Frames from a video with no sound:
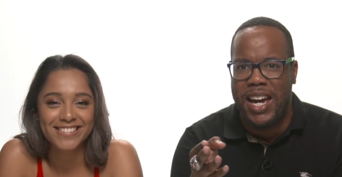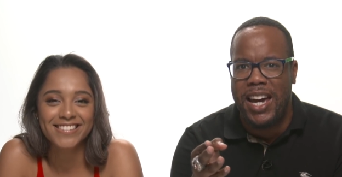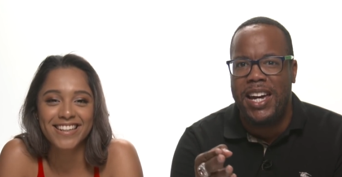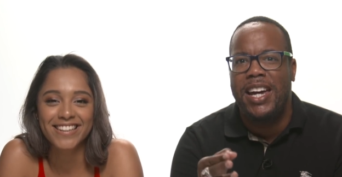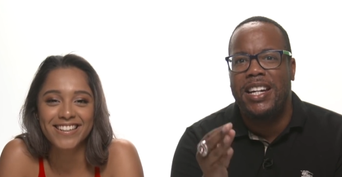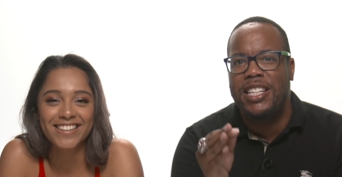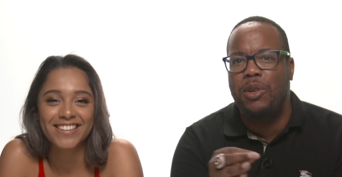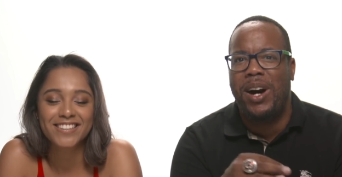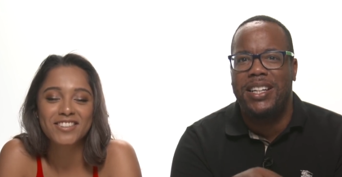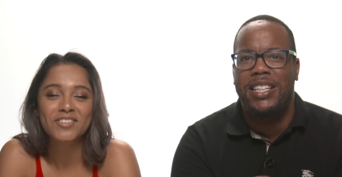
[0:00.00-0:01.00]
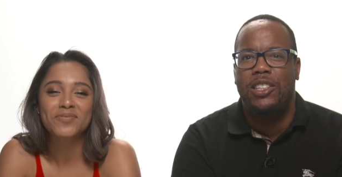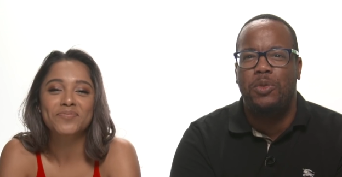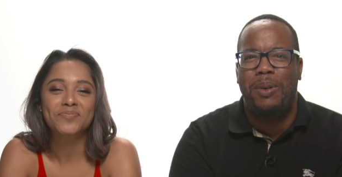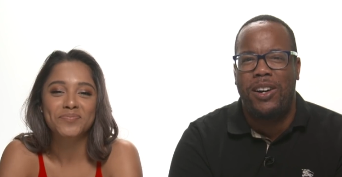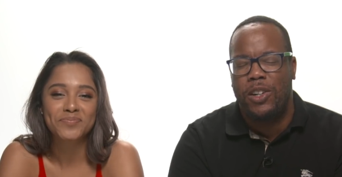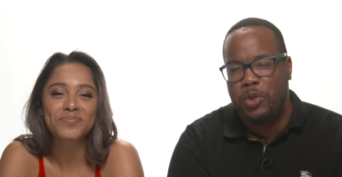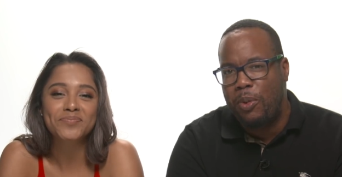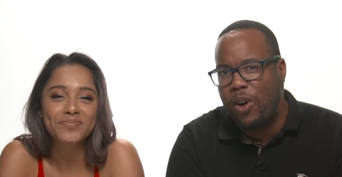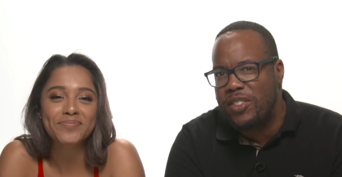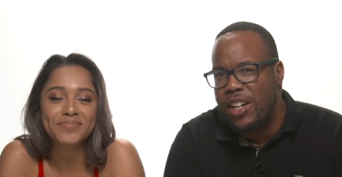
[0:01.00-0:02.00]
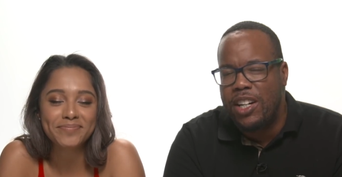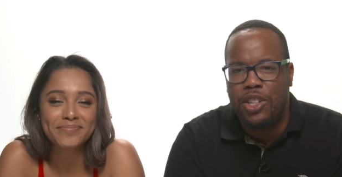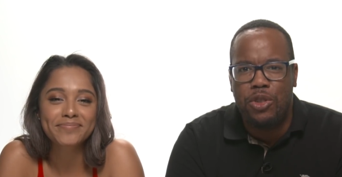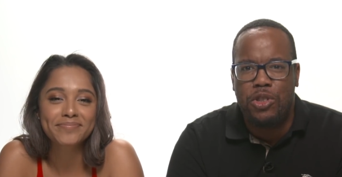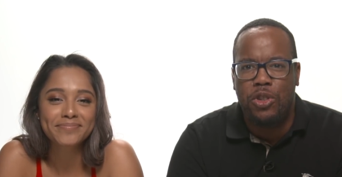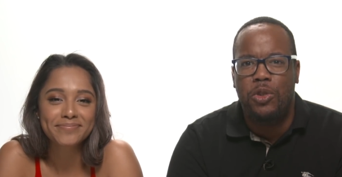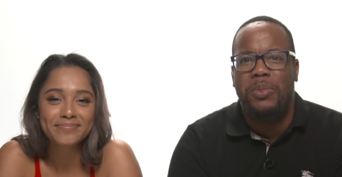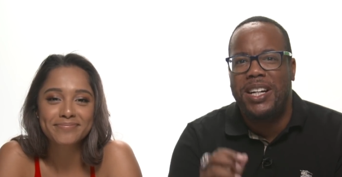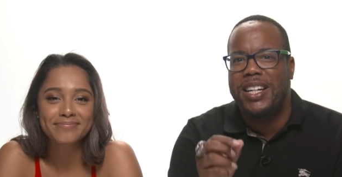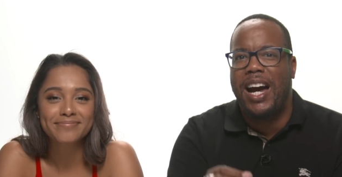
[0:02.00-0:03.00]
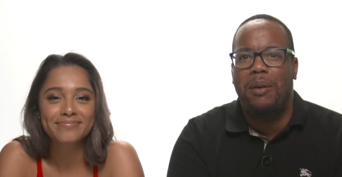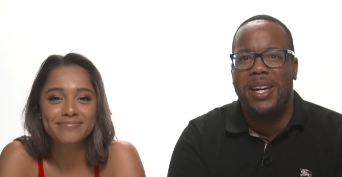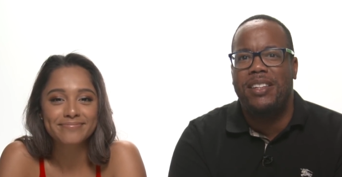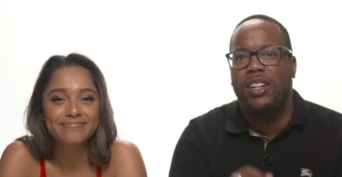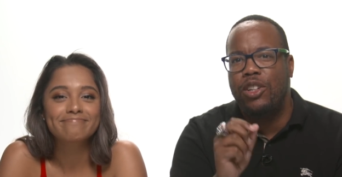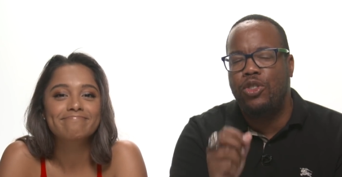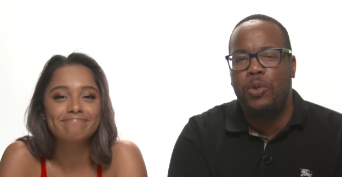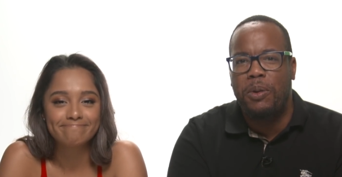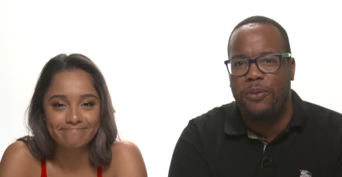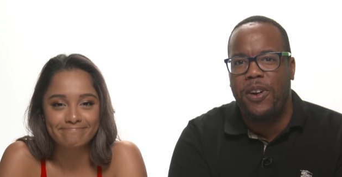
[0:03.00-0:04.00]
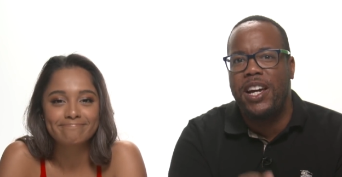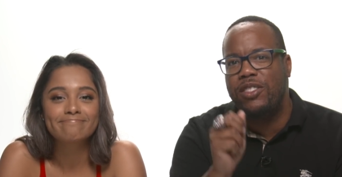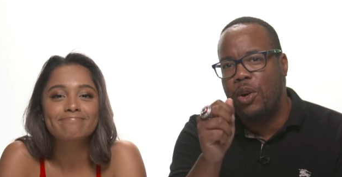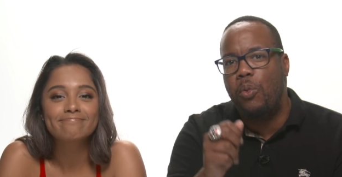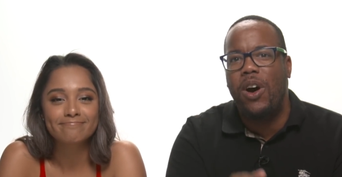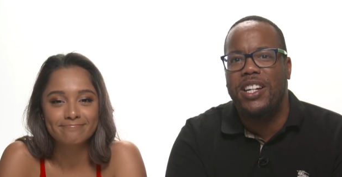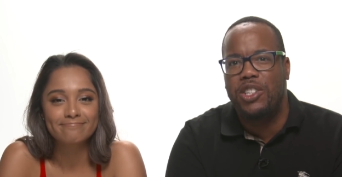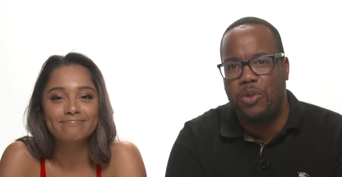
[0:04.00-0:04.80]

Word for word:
Speaker 1: A? T Y T Sports, YouTube, comments, Super Friends, Wonder